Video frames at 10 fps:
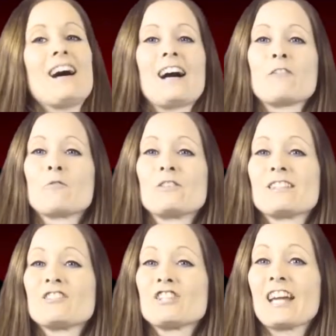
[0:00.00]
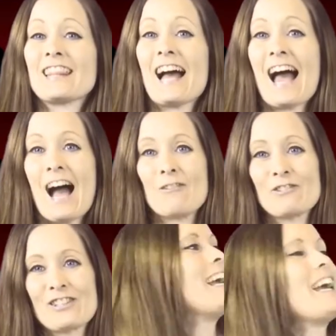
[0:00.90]
I would check that
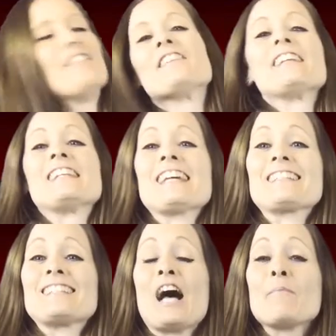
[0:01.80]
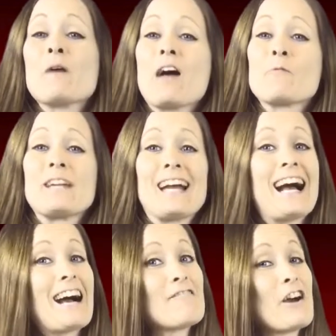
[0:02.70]
out. And next up we
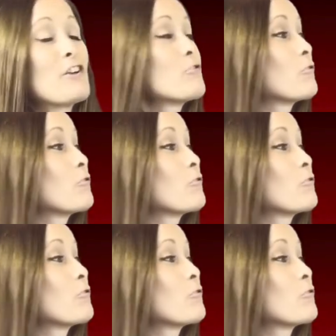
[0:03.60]
have